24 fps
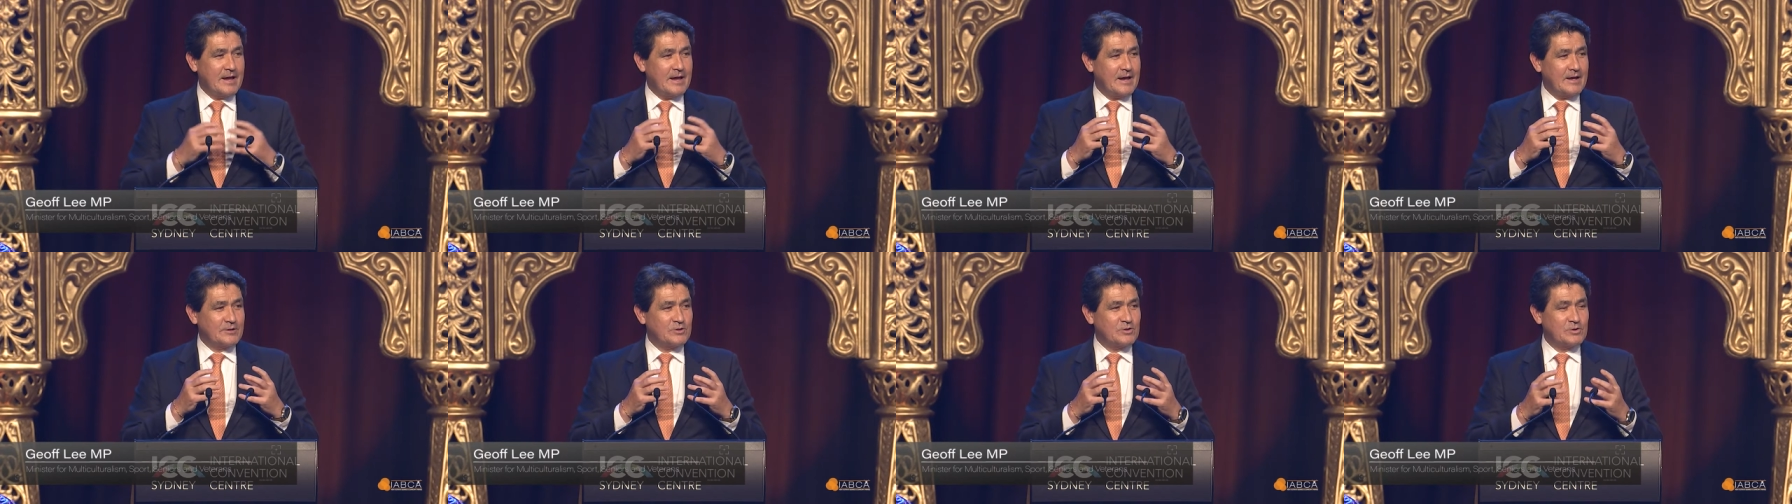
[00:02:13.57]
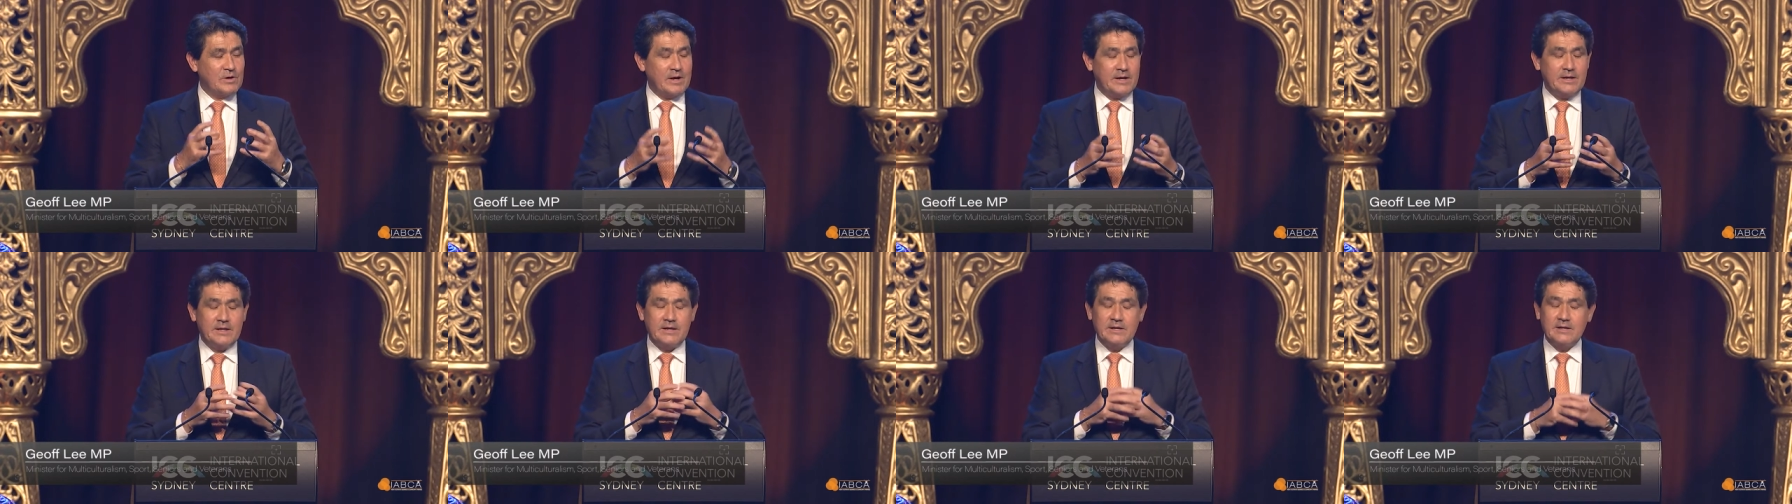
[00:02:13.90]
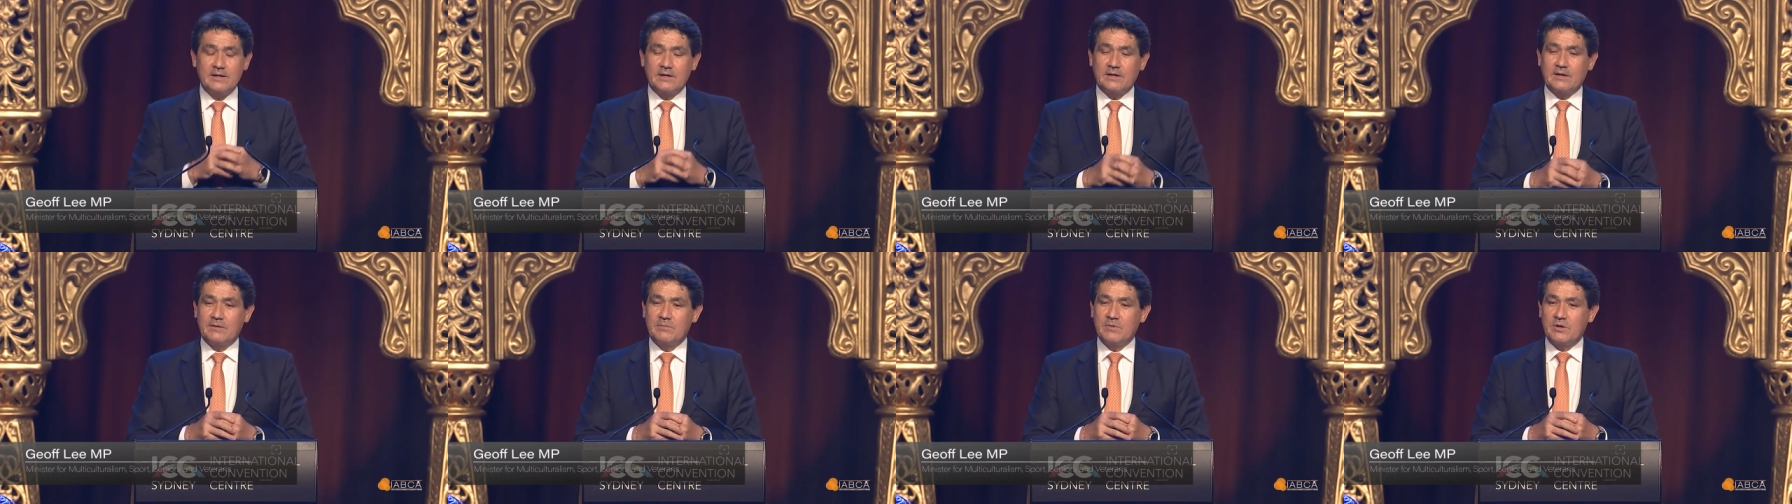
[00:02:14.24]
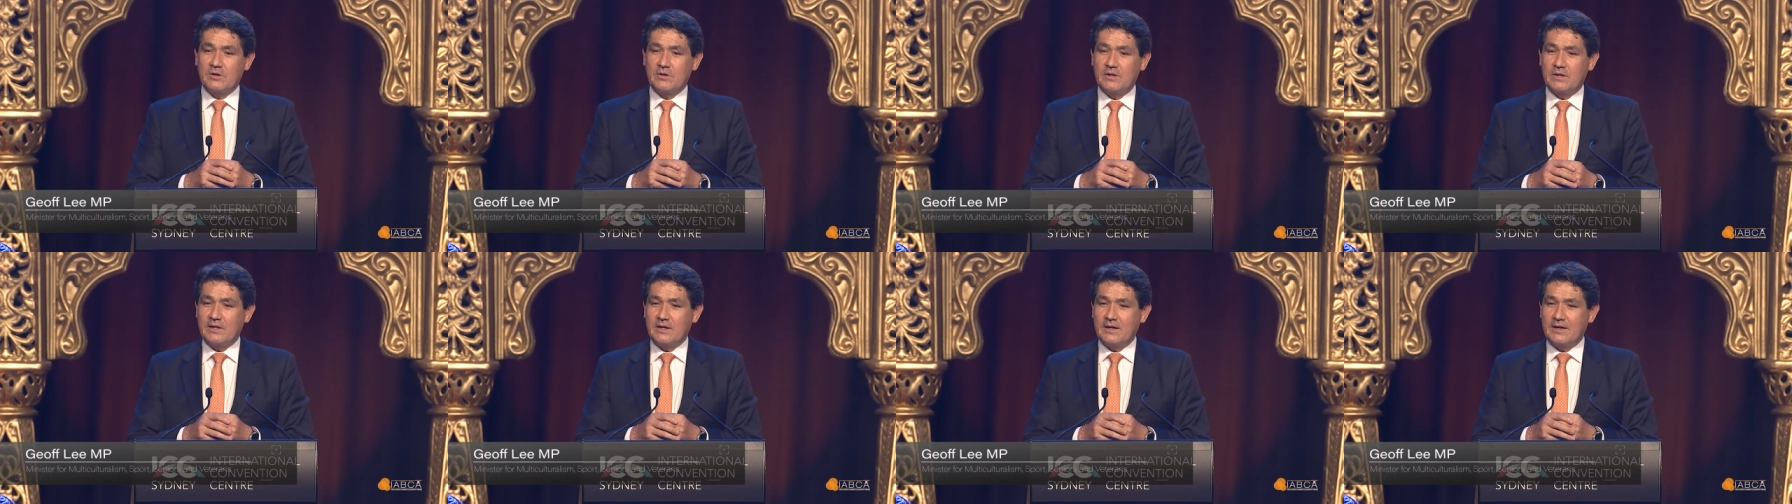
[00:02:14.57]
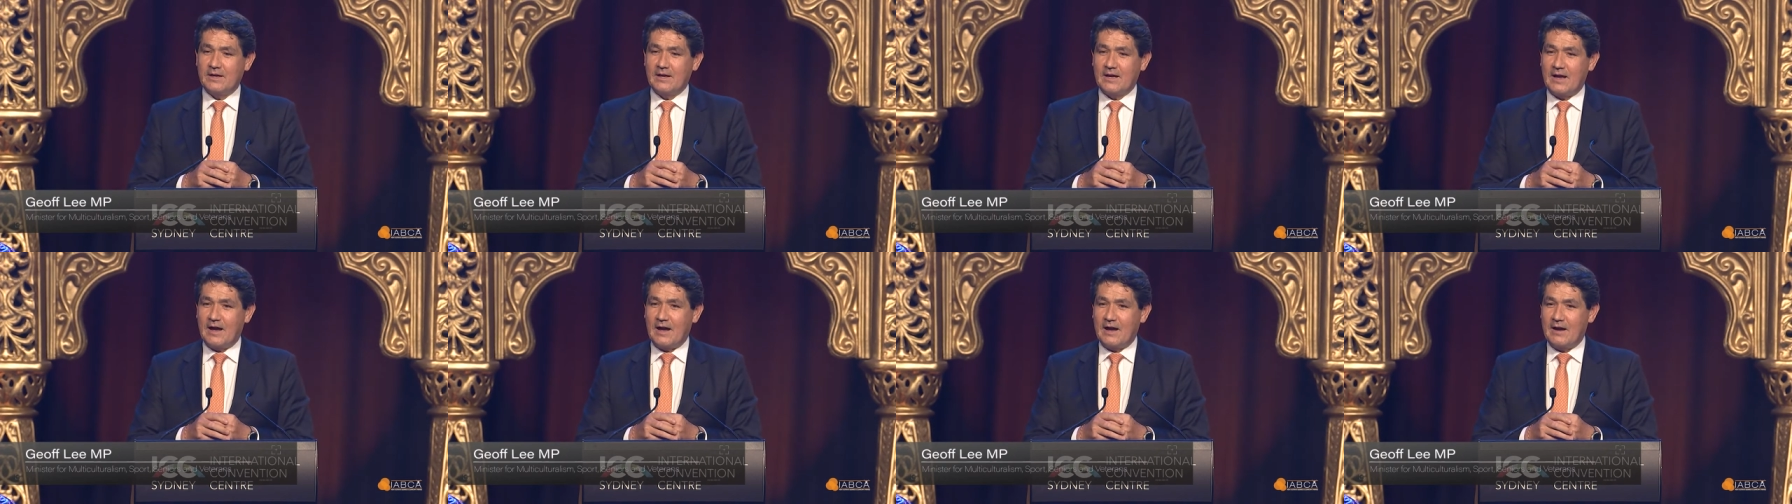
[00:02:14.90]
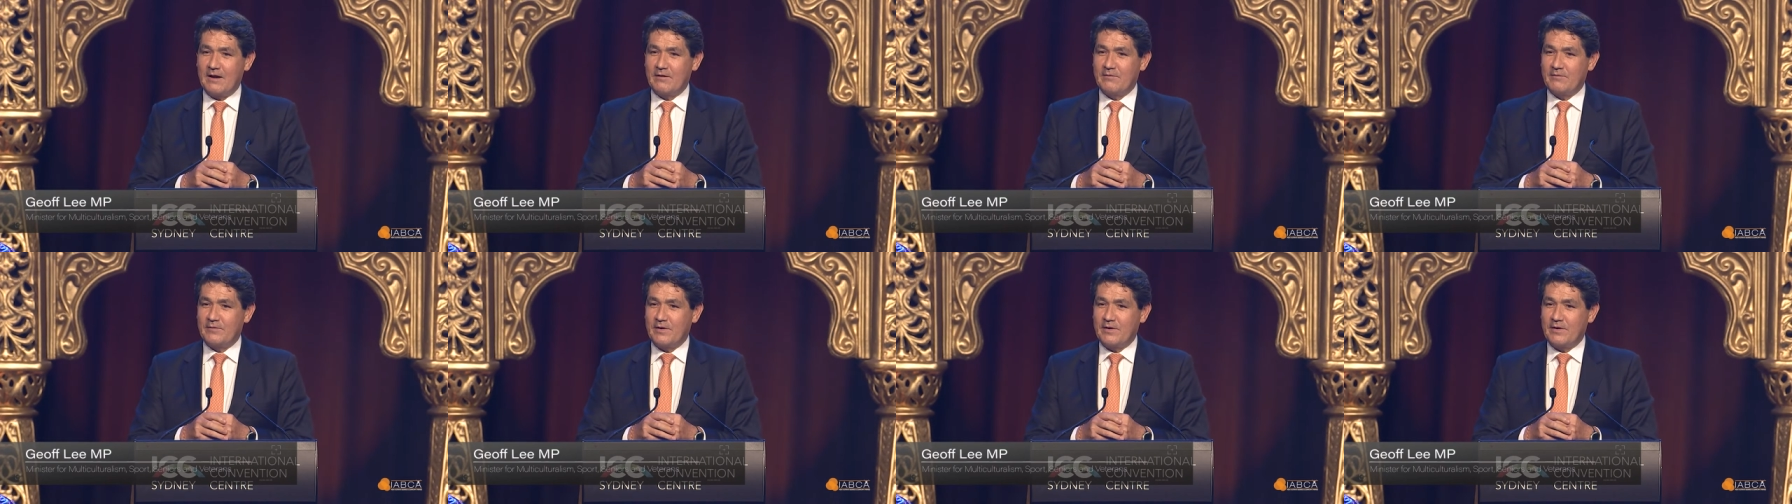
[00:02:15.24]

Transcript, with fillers: Australian Indian community are a